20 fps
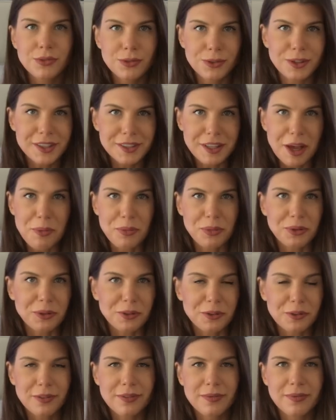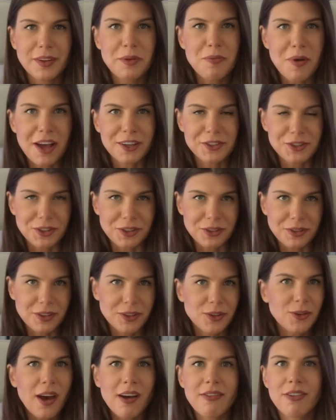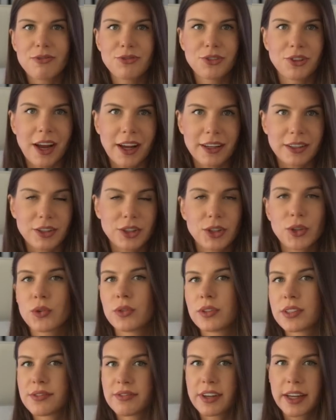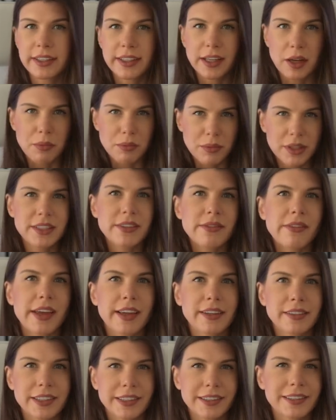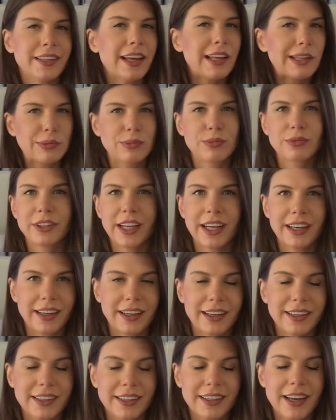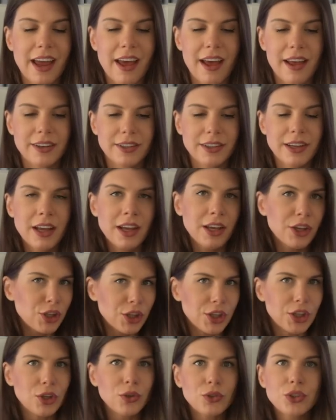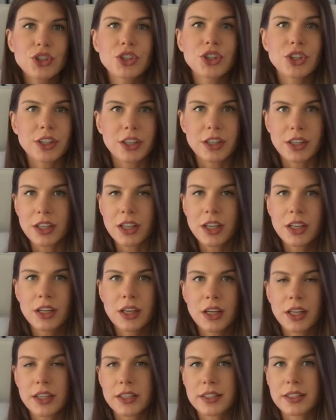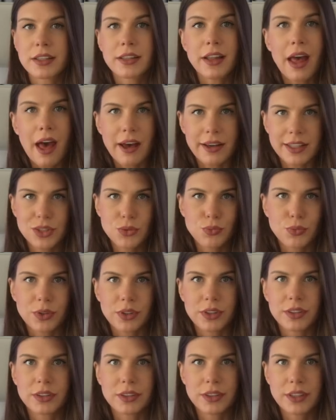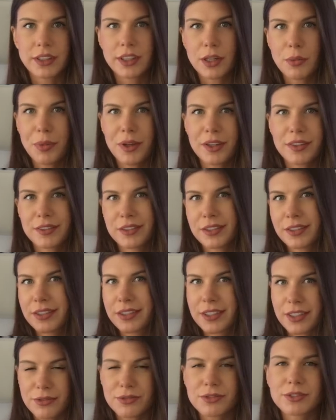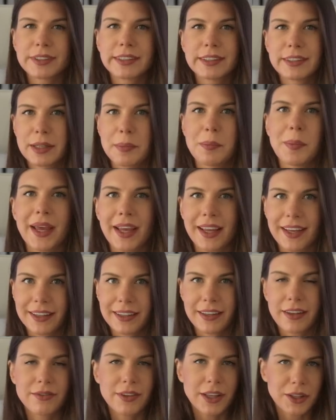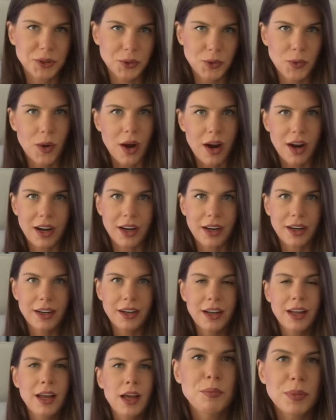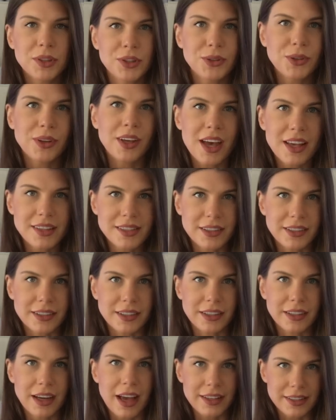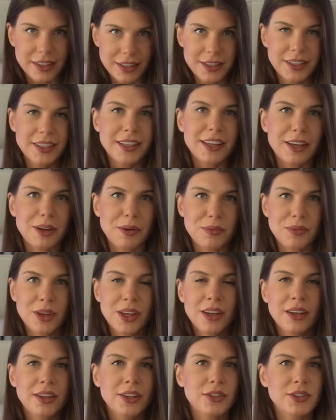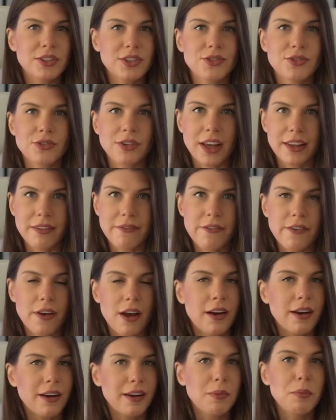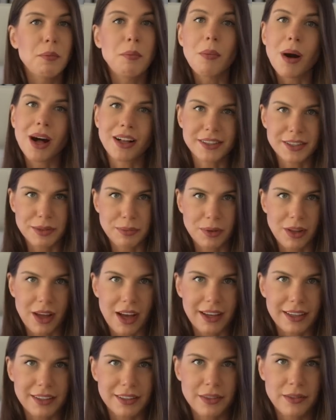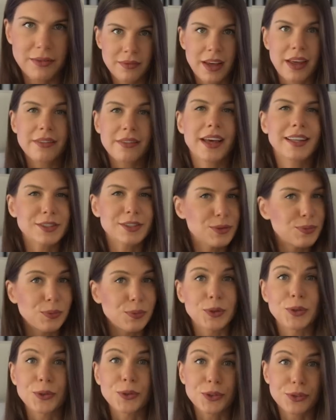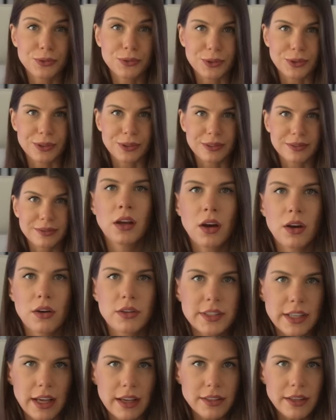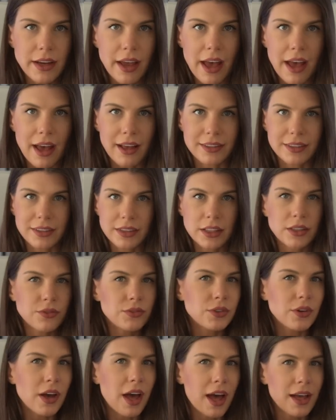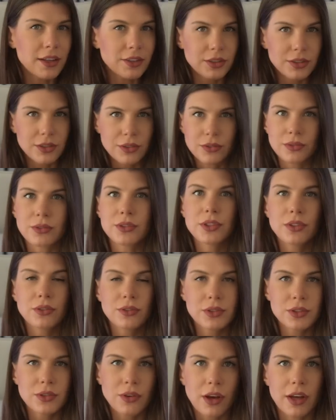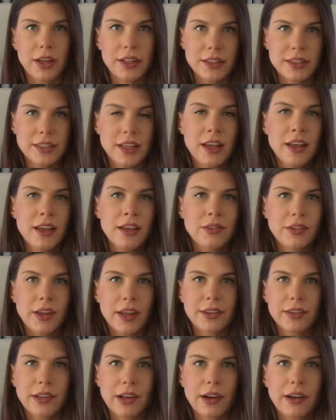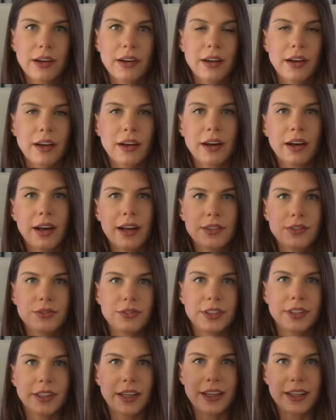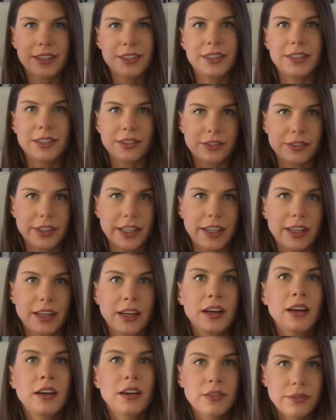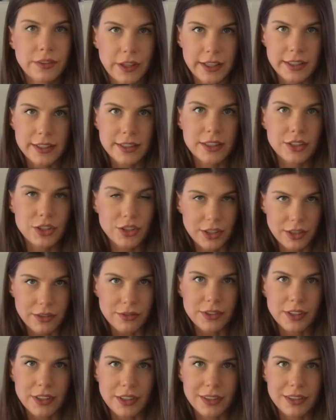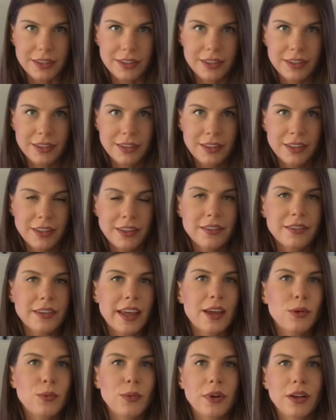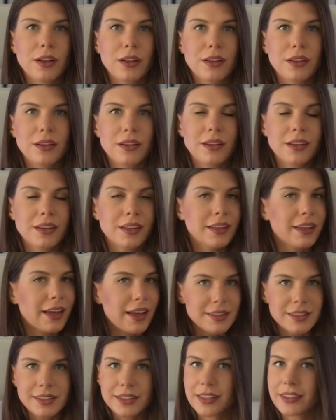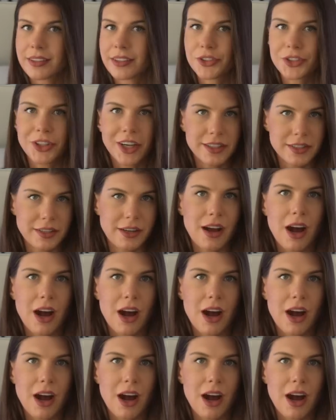For example, imagine you have a friend who is very motivated and brilliant, and he or she is an expert in a bit different domain than you are. But together, as a team, your strengths are multiplied, and that's beautiful. On the other hand, if you add two sinusoids that are 180 degree phase shifted, they will cancel each other